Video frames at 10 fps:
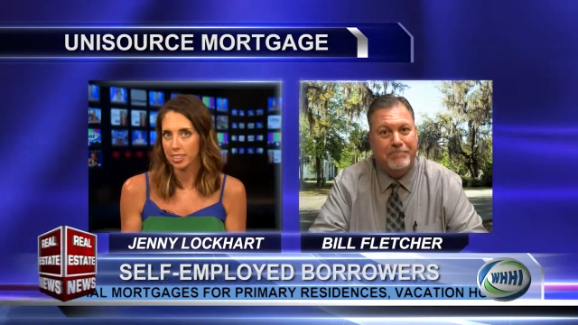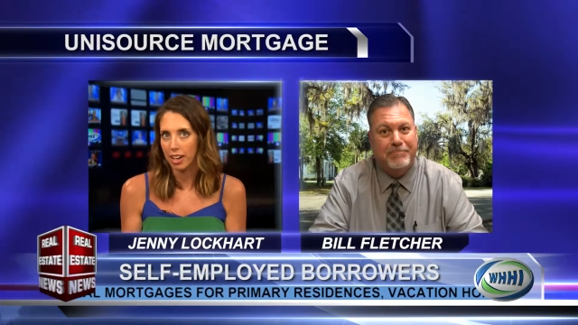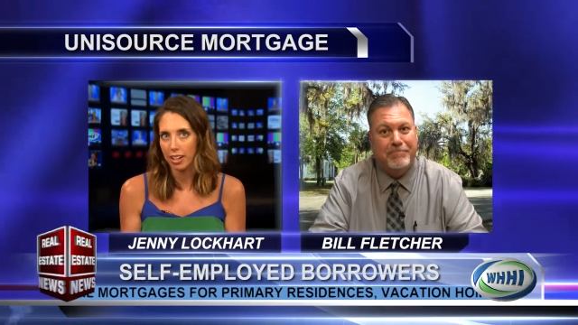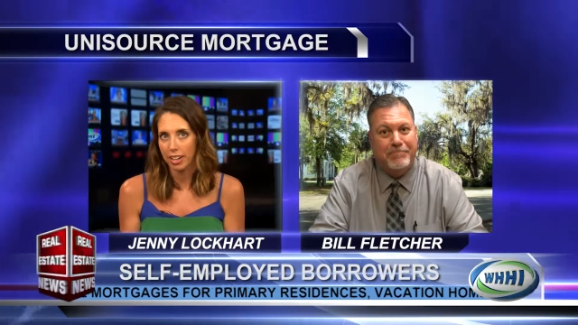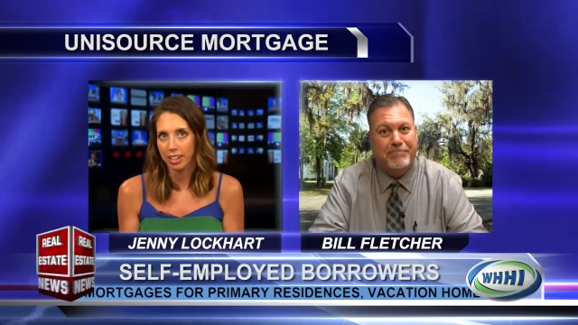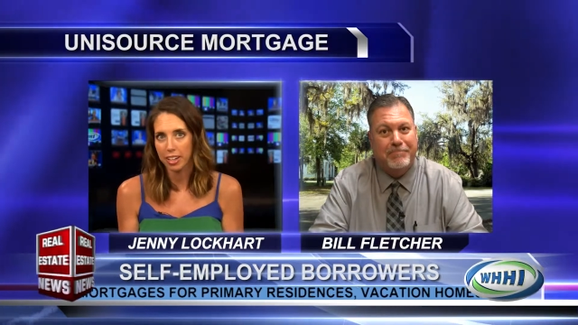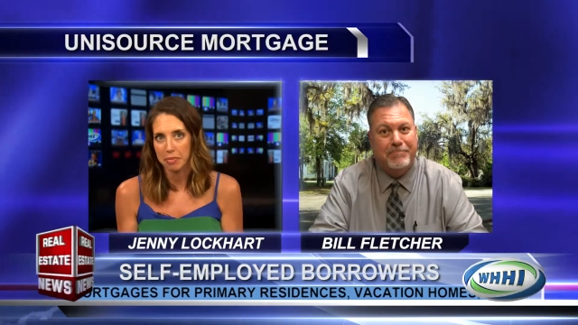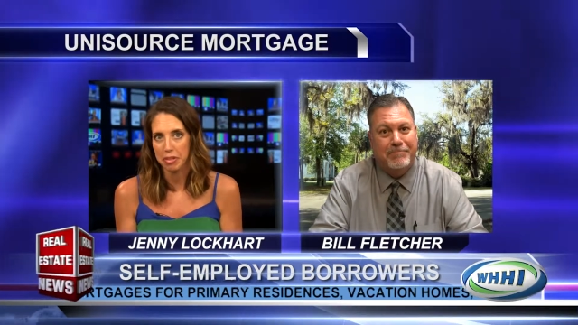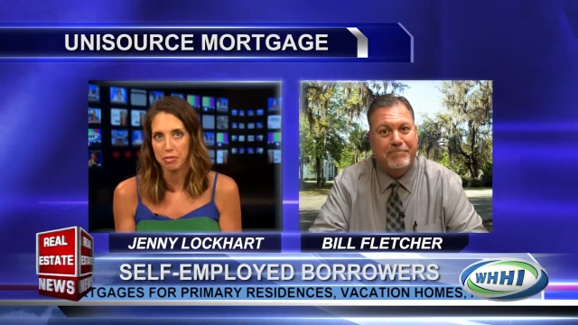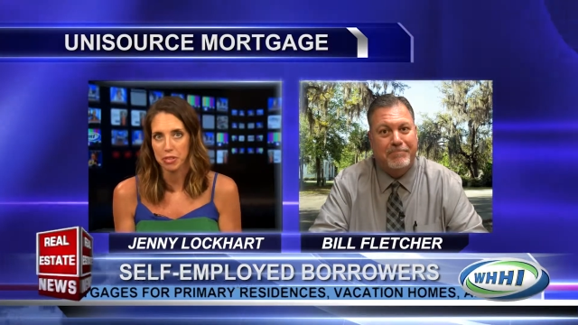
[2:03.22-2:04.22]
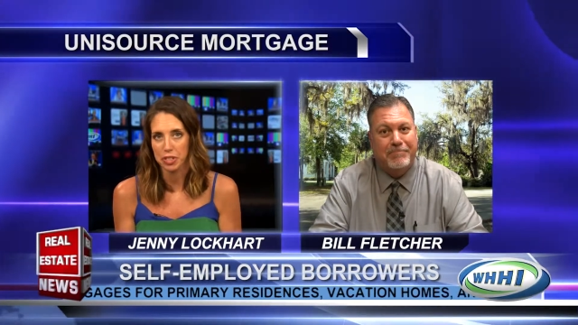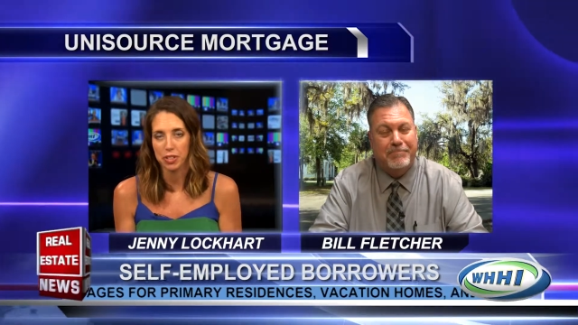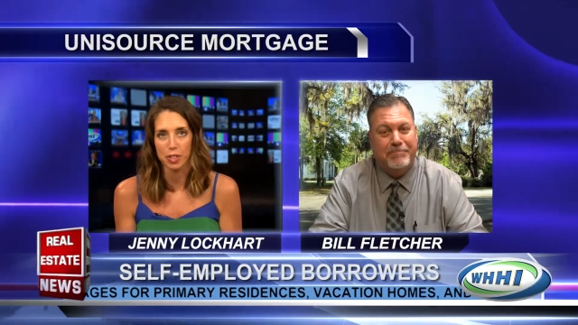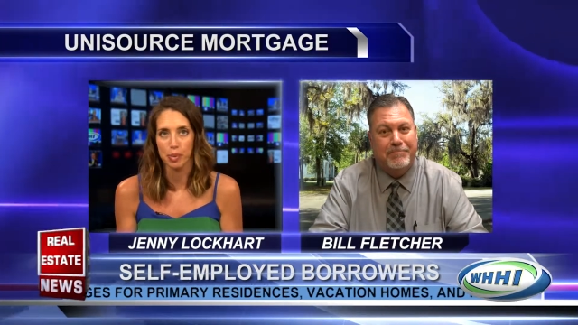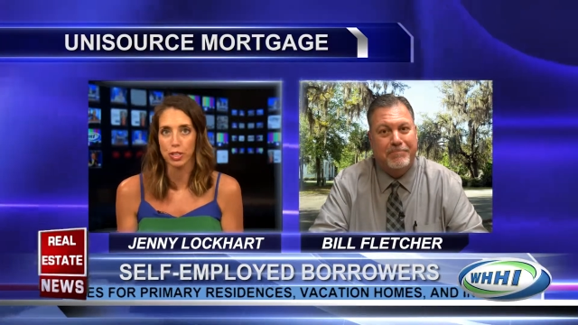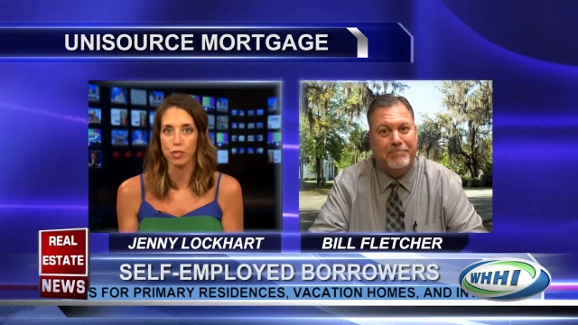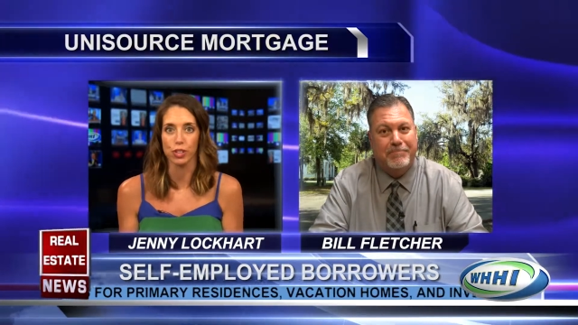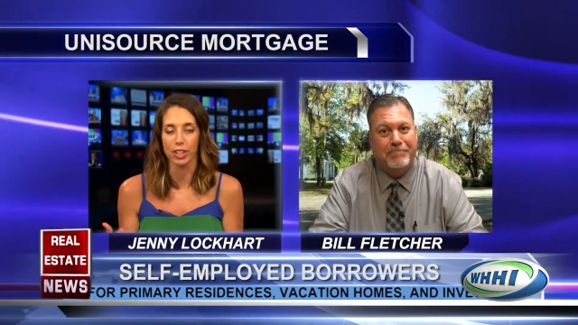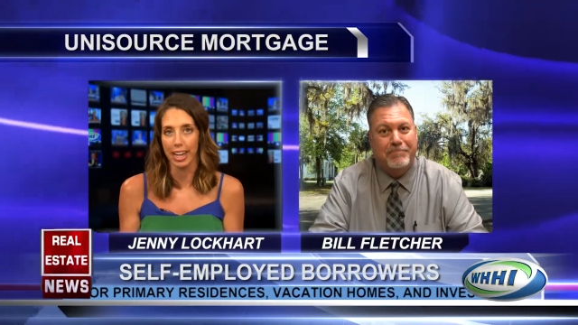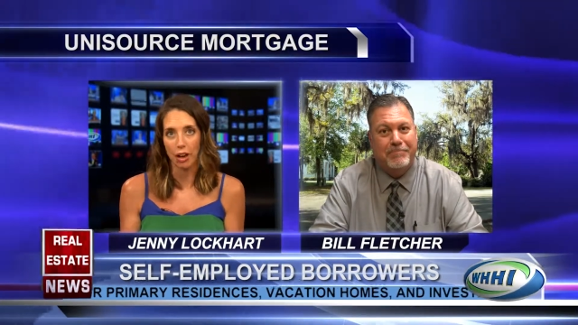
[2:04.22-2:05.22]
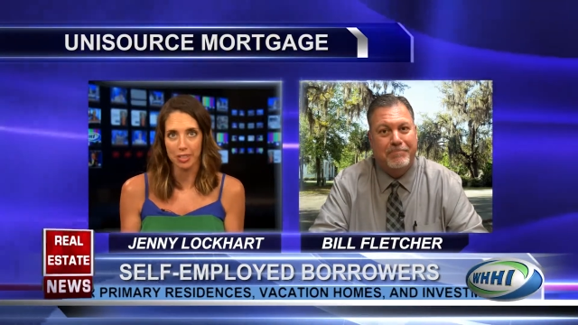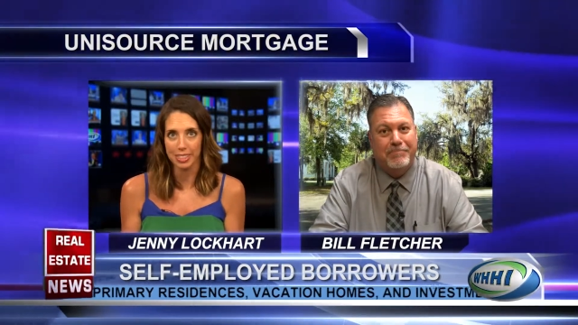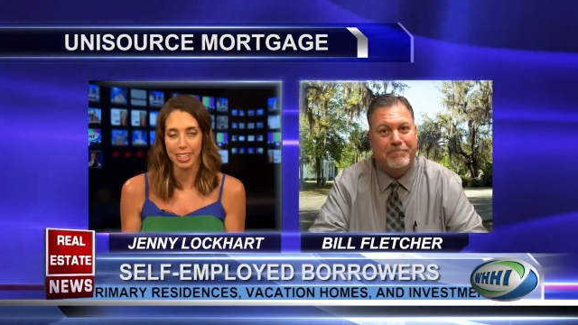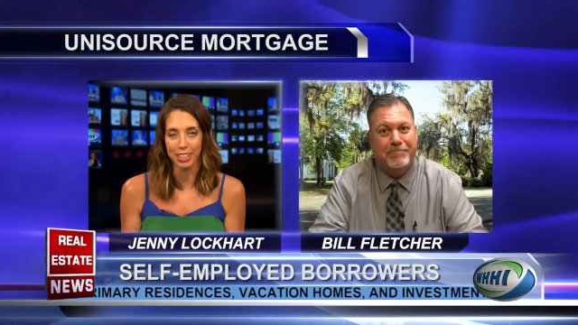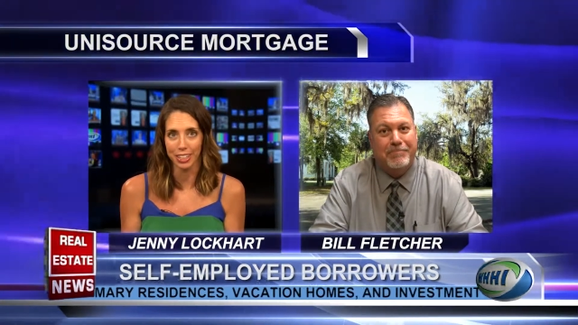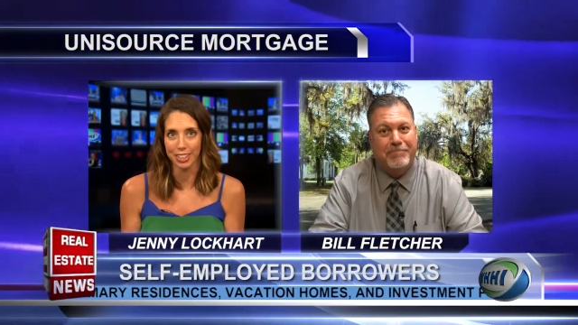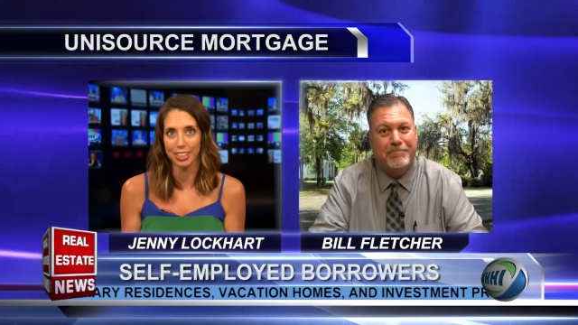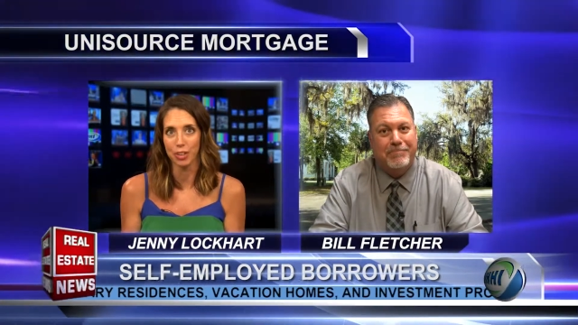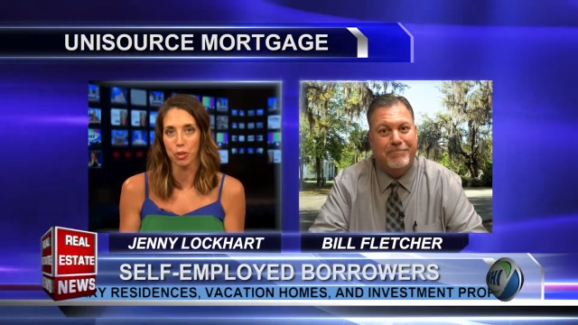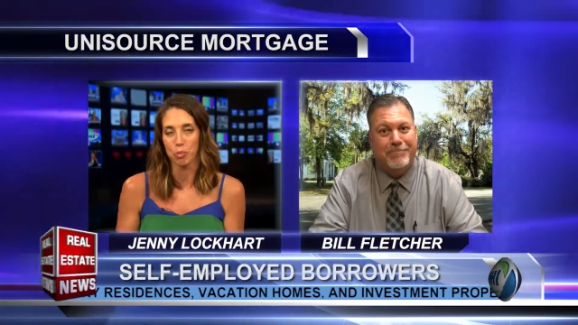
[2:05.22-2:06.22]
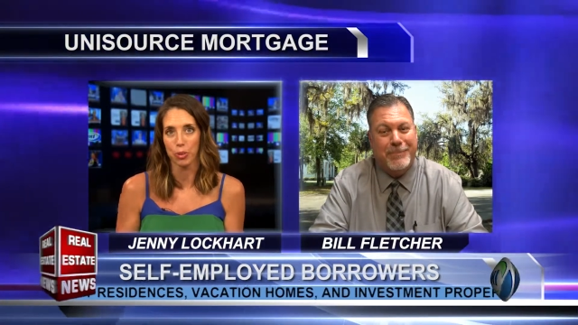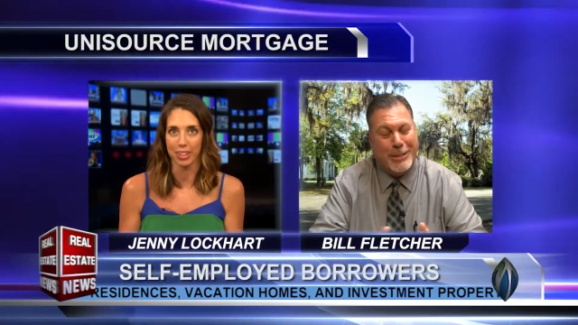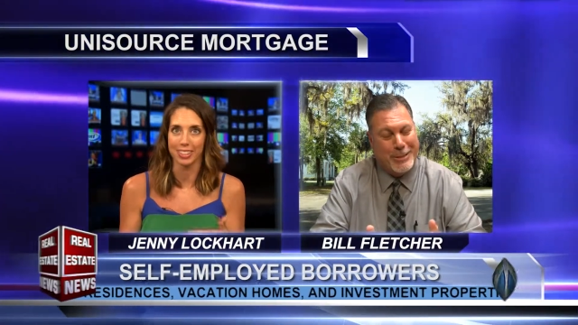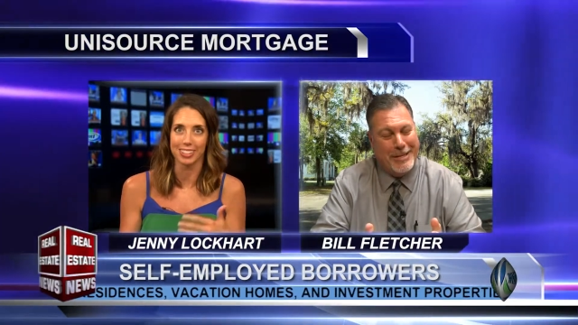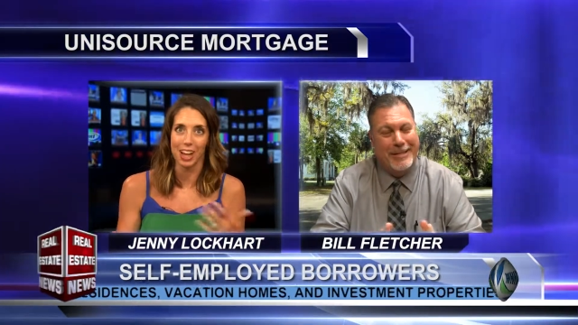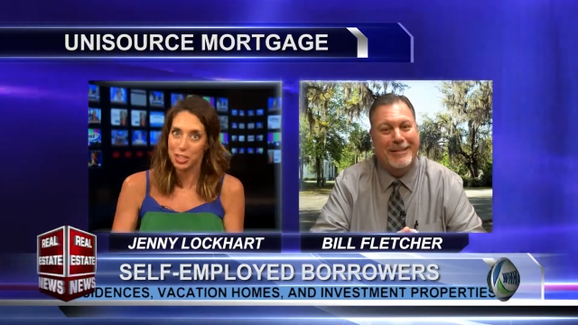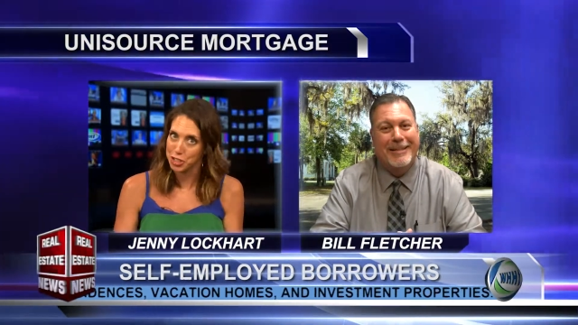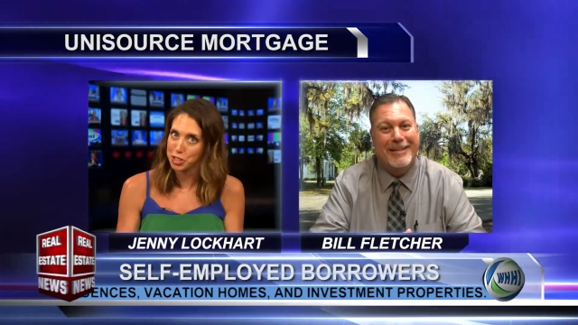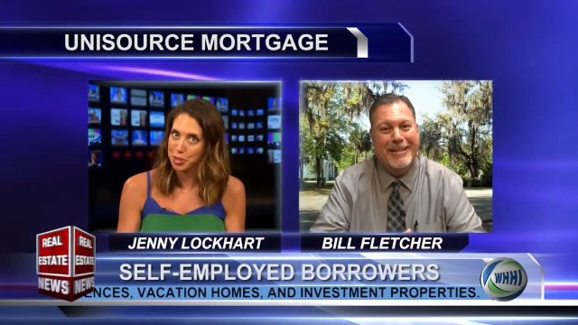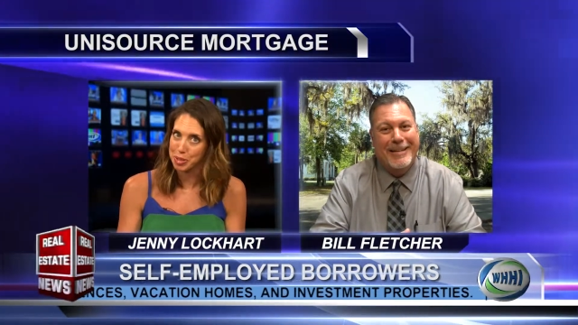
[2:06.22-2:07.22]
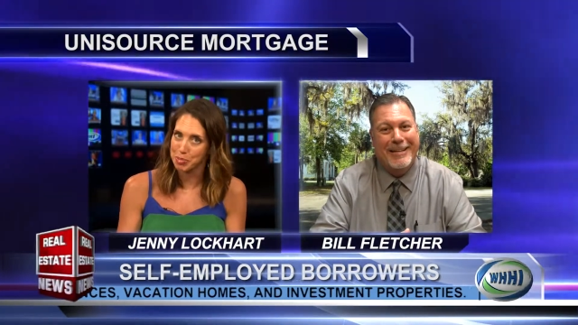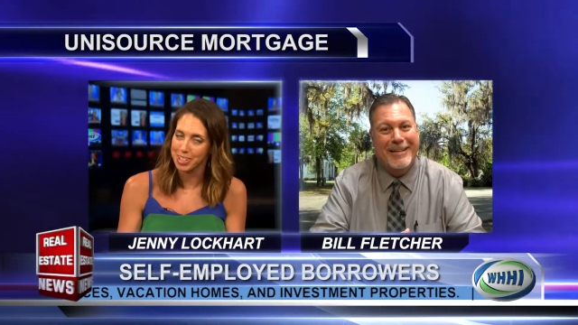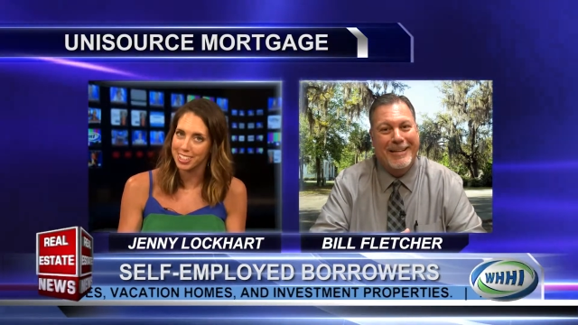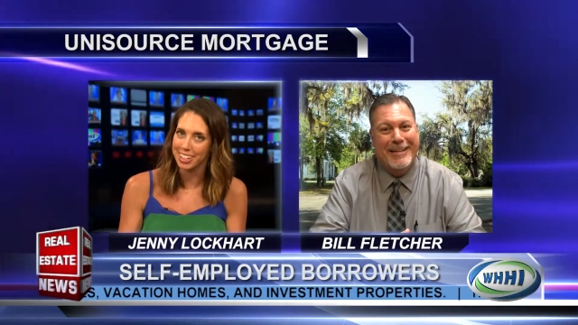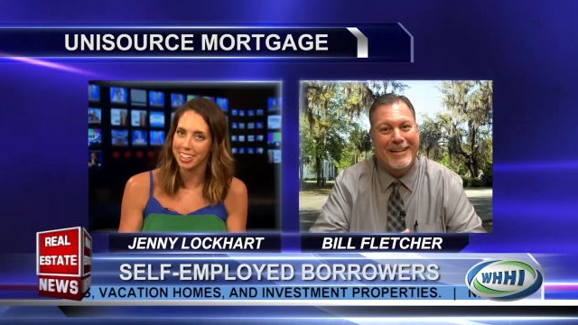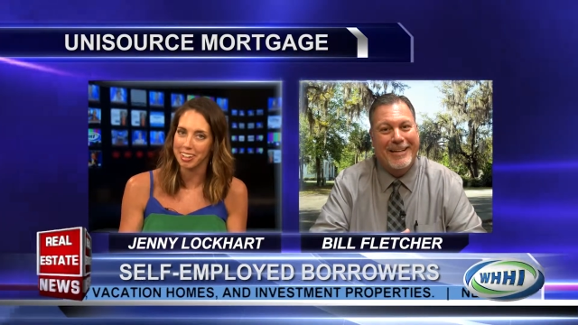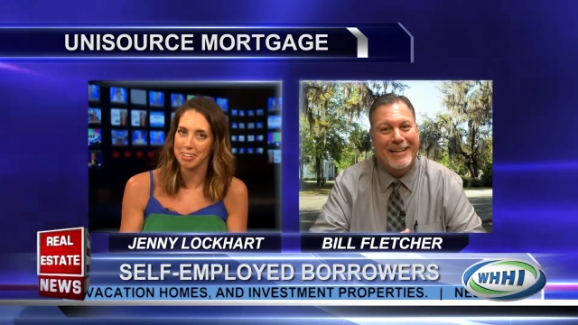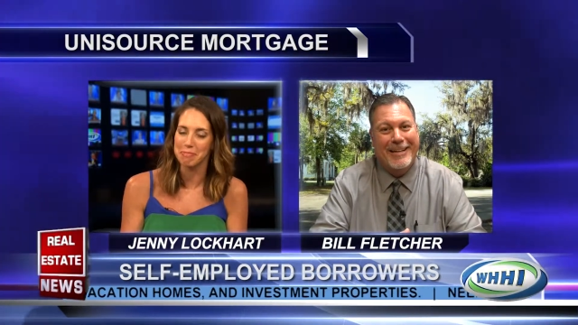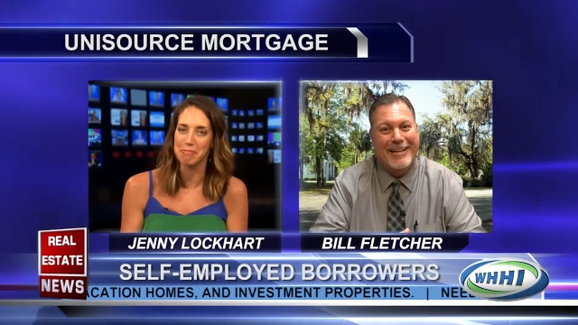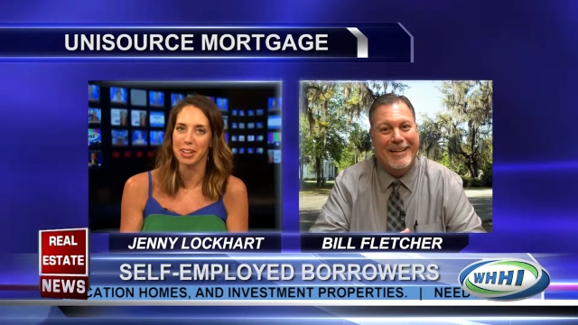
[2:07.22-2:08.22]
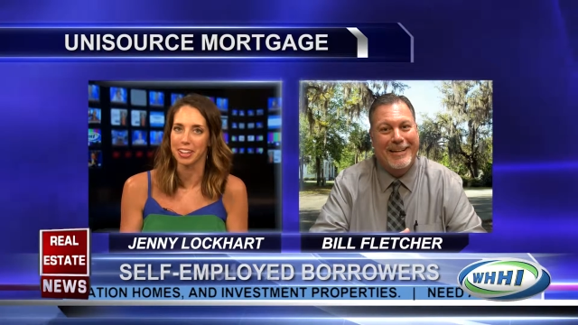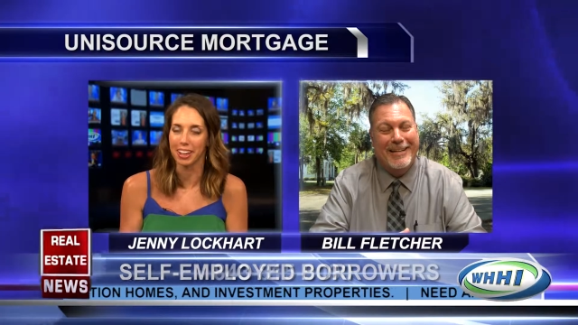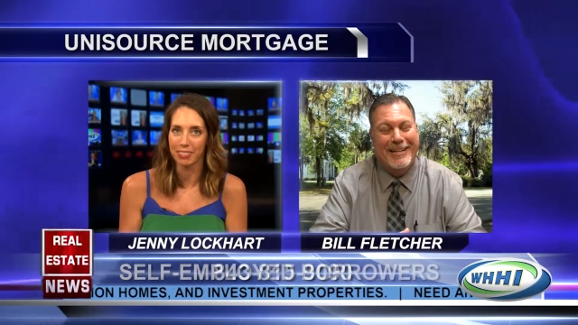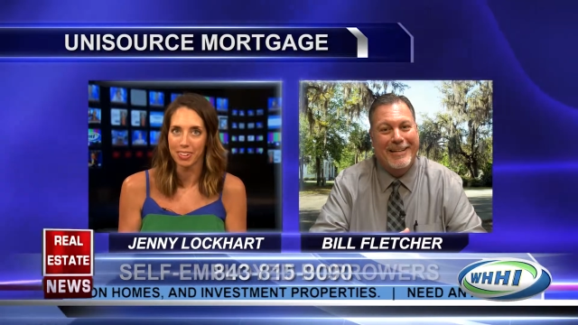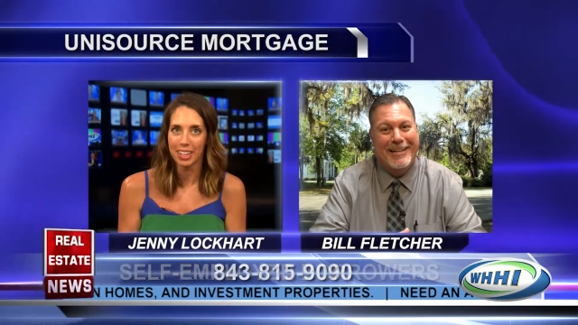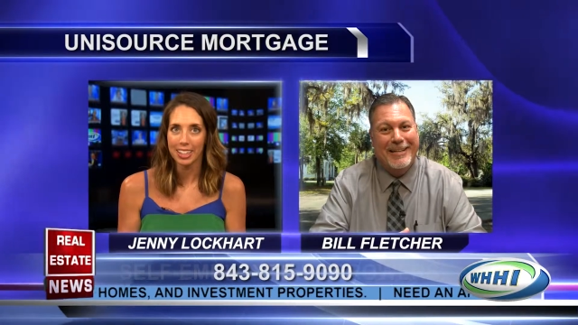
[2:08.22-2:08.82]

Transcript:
Speaker 1: a ton of income the first year especially if your accountant's any good the whole point is not to show so much income but um,